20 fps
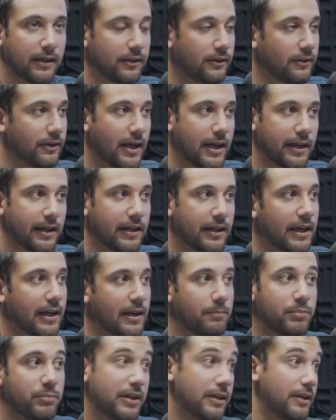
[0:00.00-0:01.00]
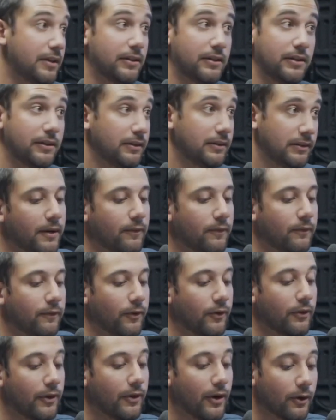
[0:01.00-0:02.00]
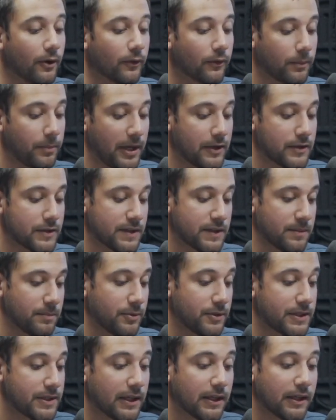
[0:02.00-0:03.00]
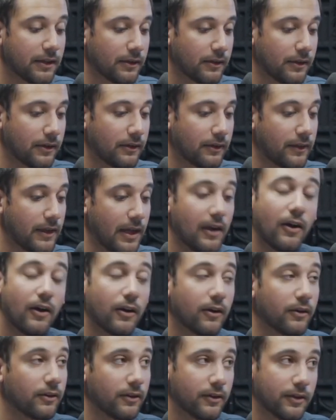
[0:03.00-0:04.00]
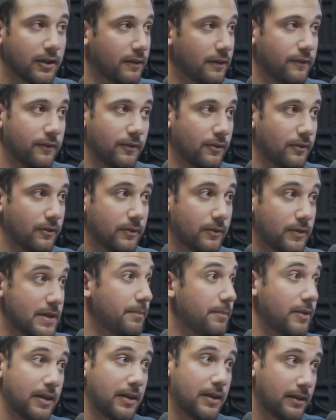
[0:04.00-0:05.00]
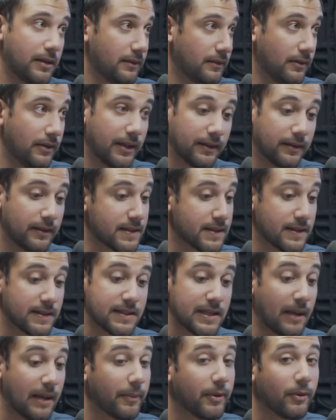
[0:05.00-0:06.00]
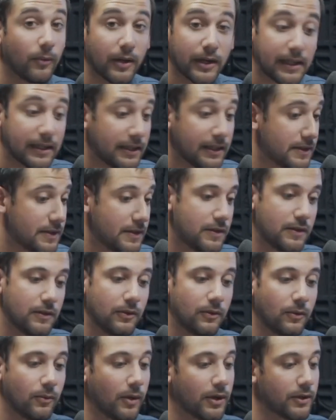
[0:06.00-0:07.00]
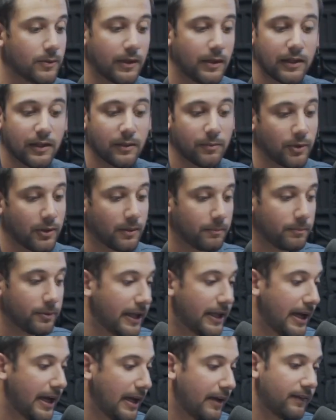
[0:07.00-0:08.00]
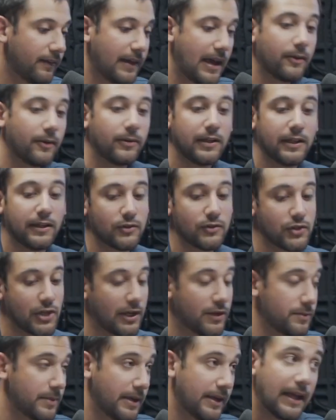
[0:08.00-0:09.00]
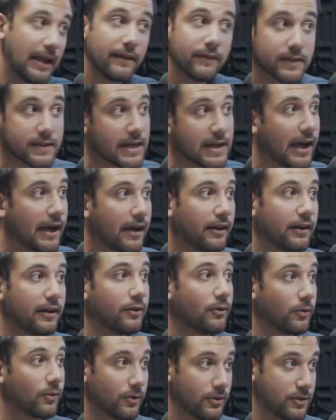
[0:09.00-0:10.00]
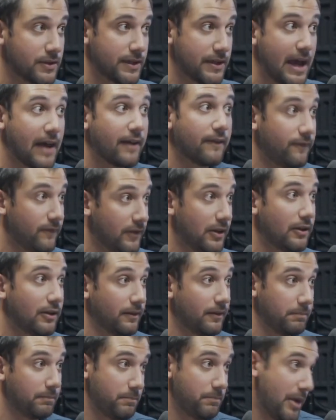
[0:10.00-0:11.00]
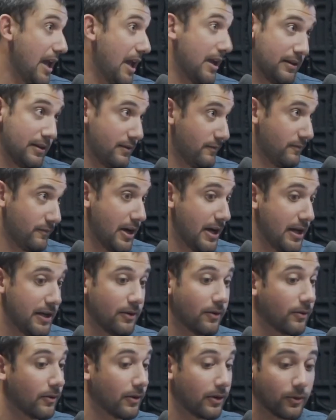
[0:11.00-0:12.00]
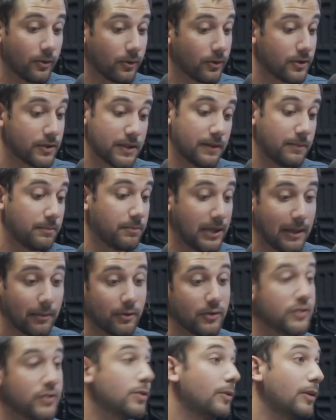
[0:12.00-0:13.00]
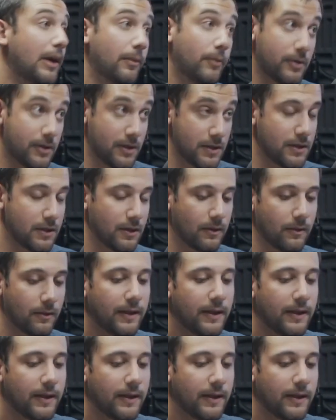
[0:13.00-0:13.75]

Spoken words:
You're not going to get a pill. For those patients in particular, they are looking for something. They're like, listen, tell me what I need to do. What do I need to put in place? How do I need to change my lifestyle in order to not feel pain, right? Or in order to be able to do what I want to do.